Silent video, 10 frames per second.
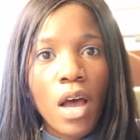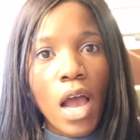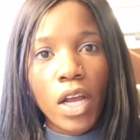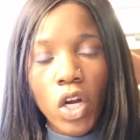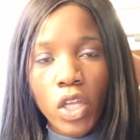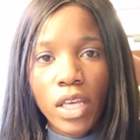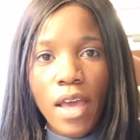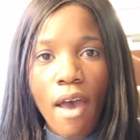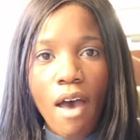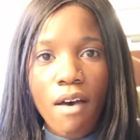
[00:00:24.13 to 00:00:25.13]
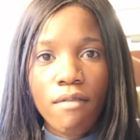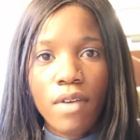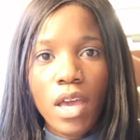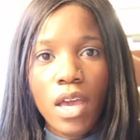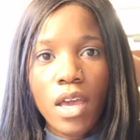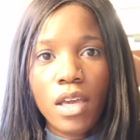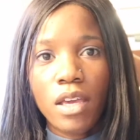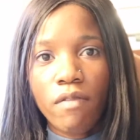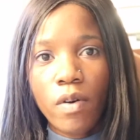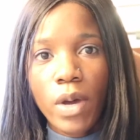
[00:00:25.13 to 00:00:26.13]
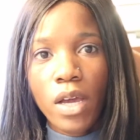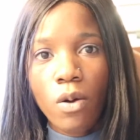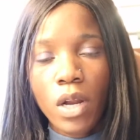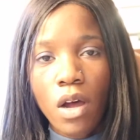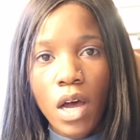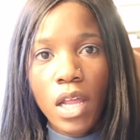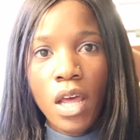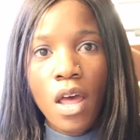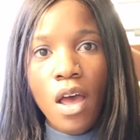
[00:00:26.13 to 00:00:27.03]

I currently have a giveaway going on.